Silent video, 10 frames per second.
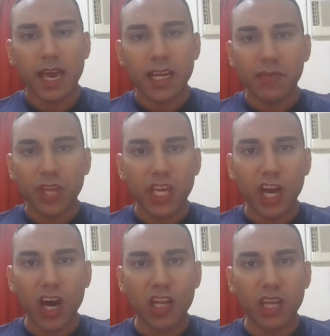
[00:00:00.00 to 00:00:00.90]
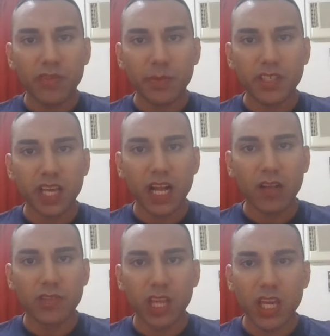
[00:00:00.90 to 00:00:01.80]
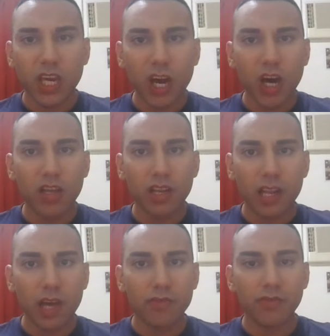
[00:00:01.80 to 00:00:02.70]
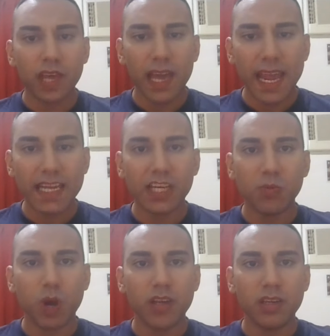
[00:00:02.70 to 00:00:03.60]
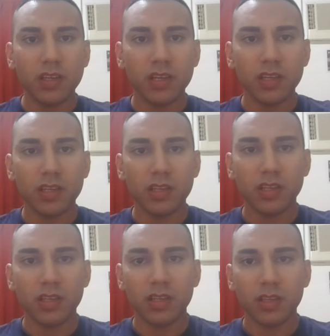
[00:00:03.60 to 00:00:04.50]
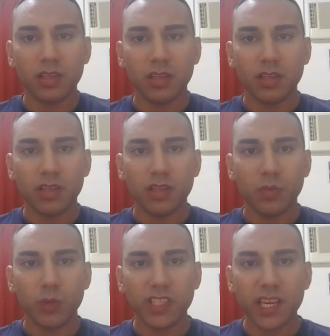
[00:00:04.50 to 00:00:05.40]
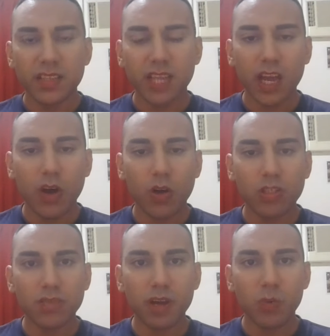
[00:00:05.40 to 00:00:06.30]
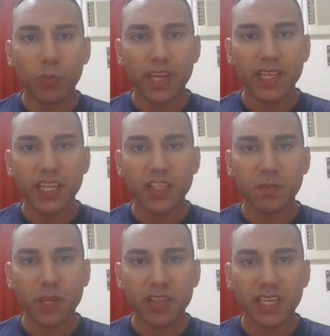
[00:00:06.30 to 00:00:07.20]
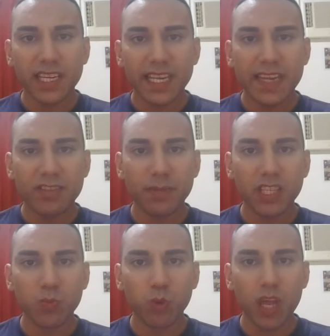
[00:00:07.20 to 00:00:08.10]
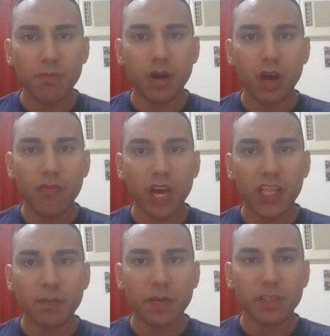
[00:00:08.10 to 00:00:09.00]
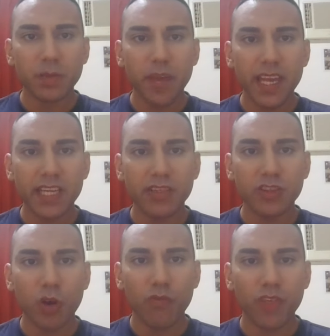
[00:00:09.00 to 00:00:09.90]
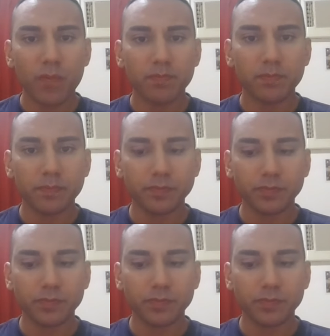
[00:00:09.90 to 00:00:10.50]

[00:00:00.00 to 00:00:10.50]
And if they can't love themselves, they can't love anyone, which is their ultimate weakness, because it leaves them at the whim of other people's opinions of them.